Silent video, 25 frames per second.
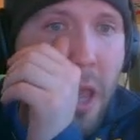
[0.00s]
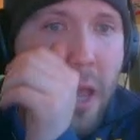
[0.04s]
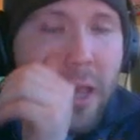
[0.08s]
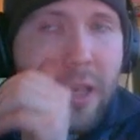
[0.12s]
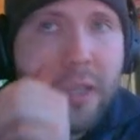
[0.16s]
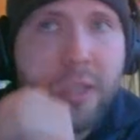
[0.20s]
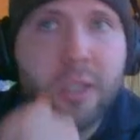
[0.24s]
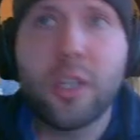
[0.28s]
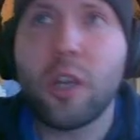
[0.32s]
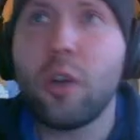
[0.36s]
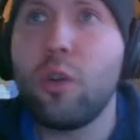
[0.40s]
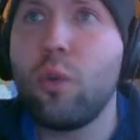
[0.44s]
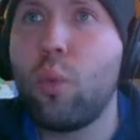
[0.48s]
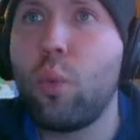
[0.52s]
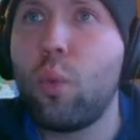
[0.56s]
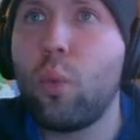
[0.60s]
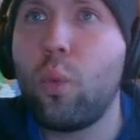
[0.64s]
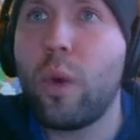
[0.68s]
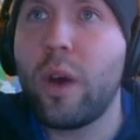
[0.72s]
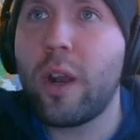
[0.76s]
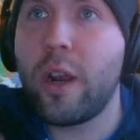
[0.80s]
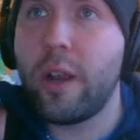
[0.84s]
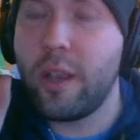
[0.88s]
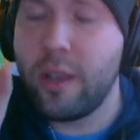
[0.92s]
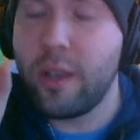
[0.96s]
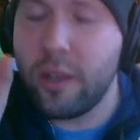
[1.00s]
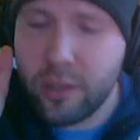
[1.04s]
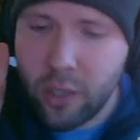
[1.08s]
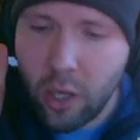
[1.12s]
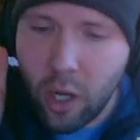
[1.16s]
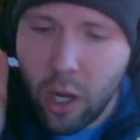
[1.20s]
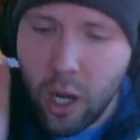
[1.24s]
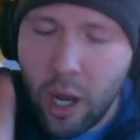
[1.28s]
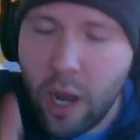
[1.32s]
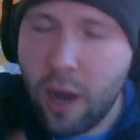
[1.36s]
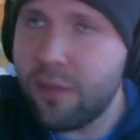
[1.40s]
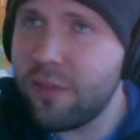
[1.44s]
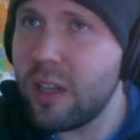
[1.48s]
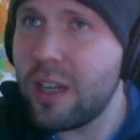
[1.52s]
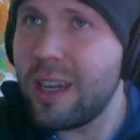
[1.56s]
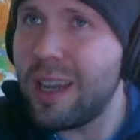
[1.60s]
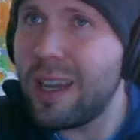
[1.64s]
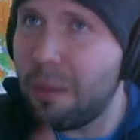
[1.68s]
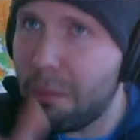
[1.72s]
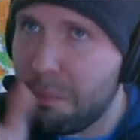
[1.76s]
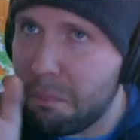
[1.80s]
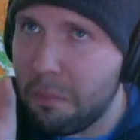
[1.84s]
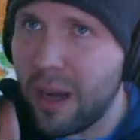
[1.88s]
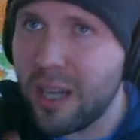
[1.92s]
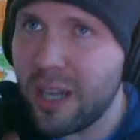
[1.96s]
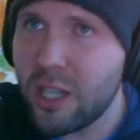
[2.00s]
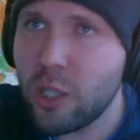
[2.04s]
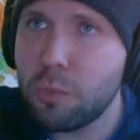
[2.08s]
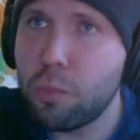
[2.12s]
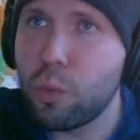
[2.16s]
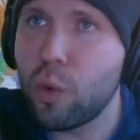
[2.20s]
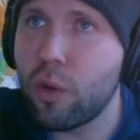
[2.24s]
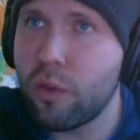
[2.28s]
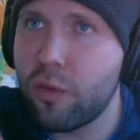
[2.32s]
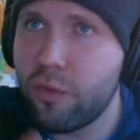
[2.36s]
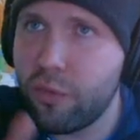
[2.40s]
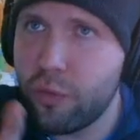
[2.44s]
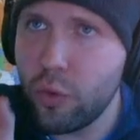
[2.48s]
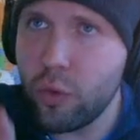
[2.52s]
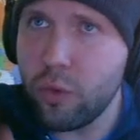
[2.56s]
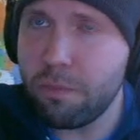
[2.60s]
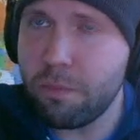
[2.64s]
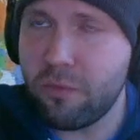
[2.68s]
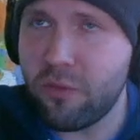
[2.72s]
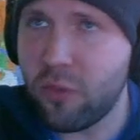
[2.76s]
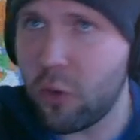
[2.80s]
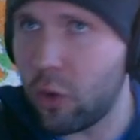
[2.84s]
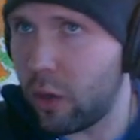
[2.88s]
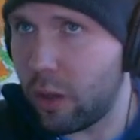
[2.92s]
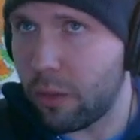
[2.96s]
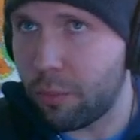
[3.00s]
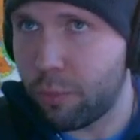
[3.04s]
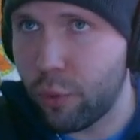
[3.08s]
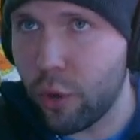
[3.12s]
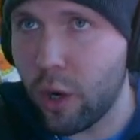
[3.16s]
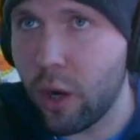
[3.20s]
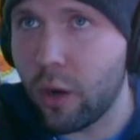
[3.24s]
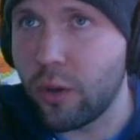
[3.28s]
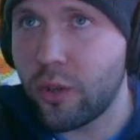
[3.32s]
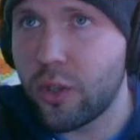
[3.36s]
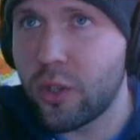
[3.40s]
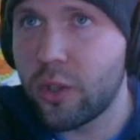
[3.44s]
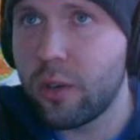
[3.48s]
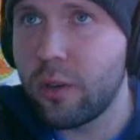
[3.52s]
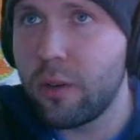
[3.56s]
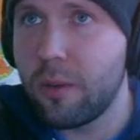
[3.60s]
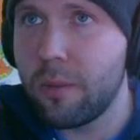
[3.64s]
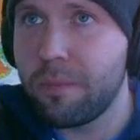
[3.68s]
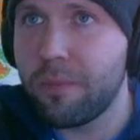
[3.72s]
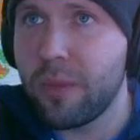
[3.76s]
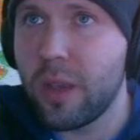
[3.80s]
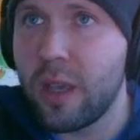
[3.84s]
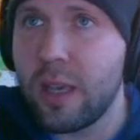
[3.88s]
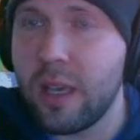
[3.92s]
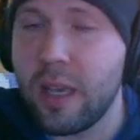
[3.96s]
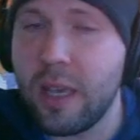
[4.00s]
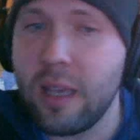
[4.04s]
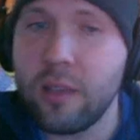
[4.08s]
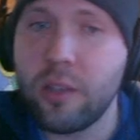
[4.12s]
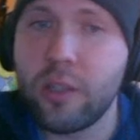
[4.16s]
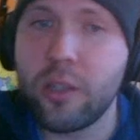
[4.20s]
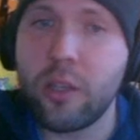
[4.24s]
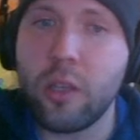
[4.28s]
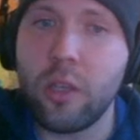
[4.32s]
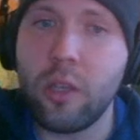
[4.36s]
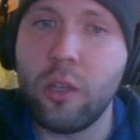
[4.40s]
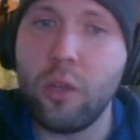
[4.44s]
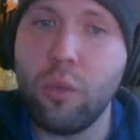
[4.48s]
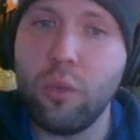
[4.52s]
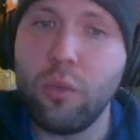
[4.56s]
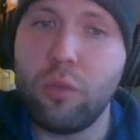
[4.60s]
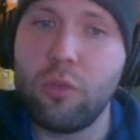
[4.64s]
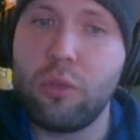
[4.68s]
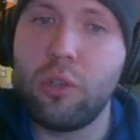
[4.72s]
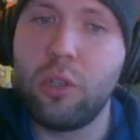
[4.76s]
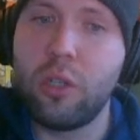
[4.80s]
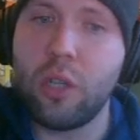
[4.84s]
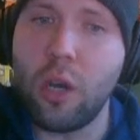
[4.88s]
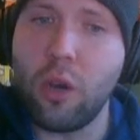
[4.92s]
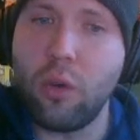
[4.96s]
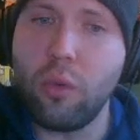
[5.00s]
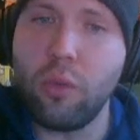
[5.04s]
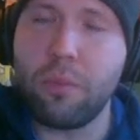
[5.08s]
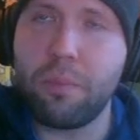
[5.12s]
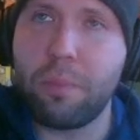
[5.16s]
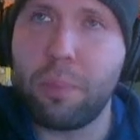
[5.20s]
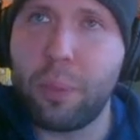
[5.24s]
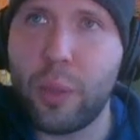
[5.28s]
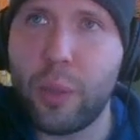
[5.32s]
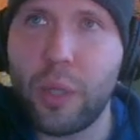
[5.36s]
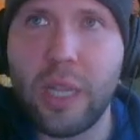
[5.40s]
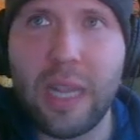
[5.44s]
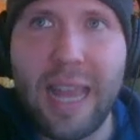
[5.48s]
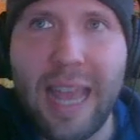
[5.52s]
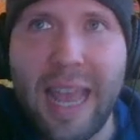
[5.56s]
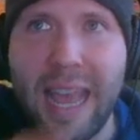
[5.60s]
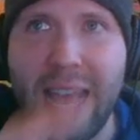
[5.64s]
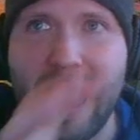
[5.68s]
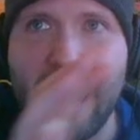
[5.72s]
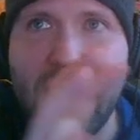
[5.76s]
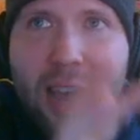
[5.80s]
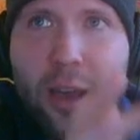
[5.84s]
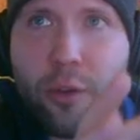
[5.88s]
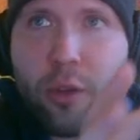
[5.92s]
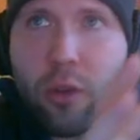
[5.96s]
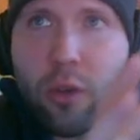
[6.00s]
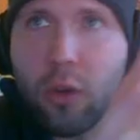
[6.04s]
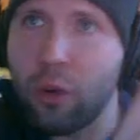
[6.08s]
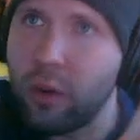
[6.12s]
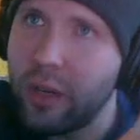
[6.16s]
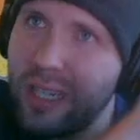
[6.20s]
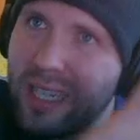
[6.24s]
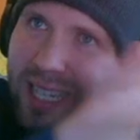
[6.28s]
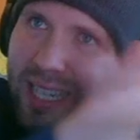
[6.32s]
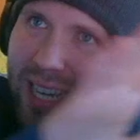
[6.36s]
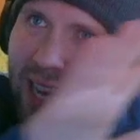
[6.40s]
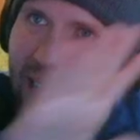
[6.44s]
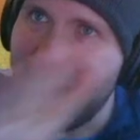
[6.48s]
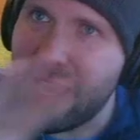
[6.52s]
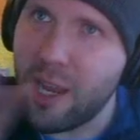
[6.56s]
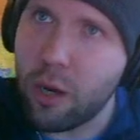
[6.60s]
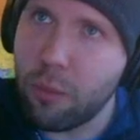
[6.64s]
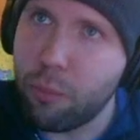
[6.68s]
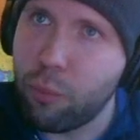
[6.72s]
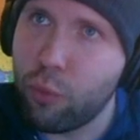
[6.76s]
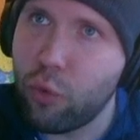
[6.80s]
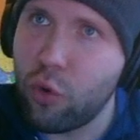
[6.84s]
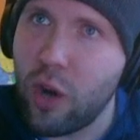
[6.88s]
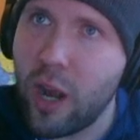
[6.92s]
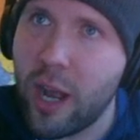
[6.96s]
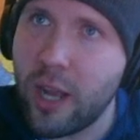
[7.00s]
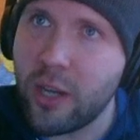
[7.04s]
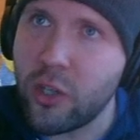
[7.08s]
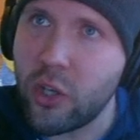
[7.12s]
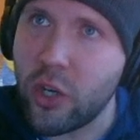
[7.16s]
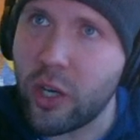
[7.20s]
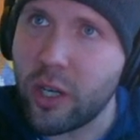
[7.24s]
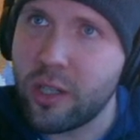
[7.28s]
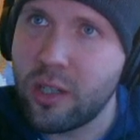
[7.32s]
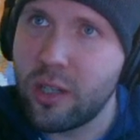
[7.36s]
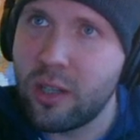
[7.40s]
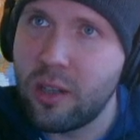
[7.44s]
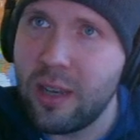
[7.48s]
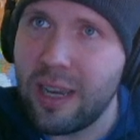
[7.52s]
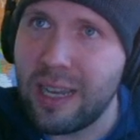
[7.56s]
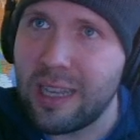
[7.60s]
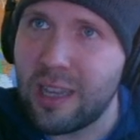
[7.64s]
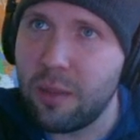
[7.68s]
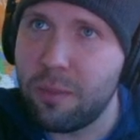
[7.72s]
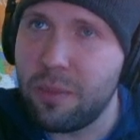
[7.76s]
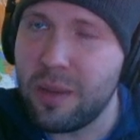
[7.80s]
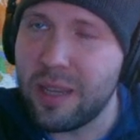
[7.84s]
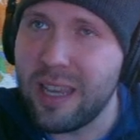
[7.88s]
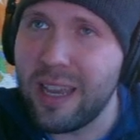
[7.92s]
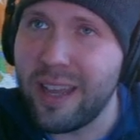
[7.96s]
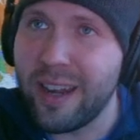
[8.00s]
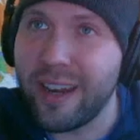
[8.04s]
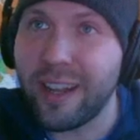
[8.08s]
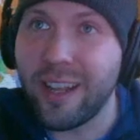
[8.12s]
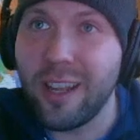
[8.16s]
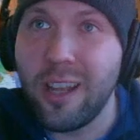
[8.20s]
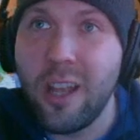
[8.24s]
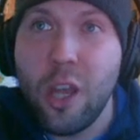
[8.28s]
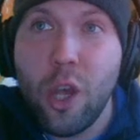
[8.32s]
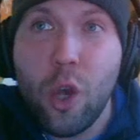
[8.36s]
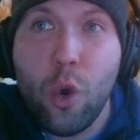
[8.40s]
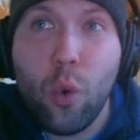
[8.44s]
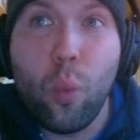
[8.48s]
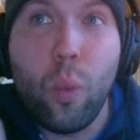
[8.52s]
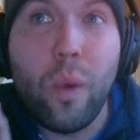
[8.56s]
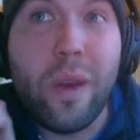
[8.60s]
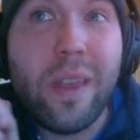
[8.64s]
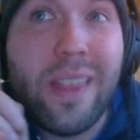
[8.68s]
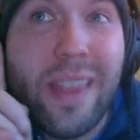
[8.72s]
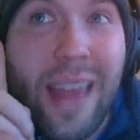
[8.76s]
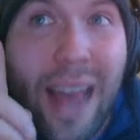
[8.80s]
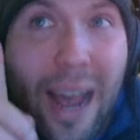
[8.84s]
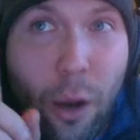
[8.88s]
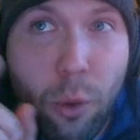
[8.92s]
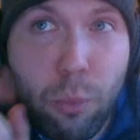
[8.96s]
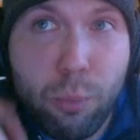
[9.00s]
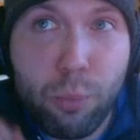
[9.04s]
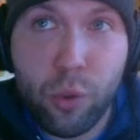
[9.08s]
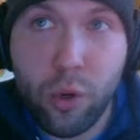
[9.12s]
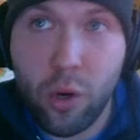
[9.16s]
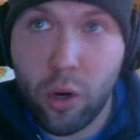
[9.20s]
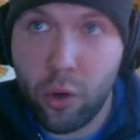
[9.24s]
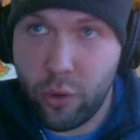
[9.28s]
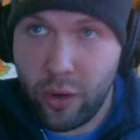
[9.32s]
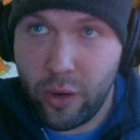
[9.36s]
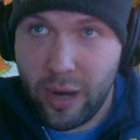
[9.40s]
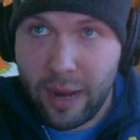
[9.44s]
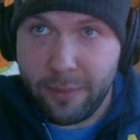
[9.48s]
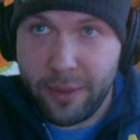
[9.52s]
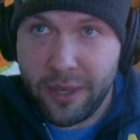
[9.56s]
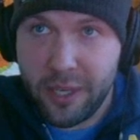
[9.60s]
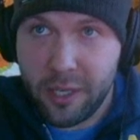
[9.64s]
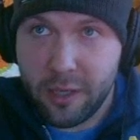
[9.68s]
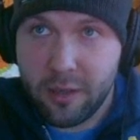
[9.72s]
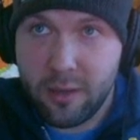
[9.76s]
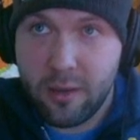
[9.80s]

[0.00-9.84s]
So, what is often a much more fruitful approach is you don't plan out your entire project at the beginning without programming.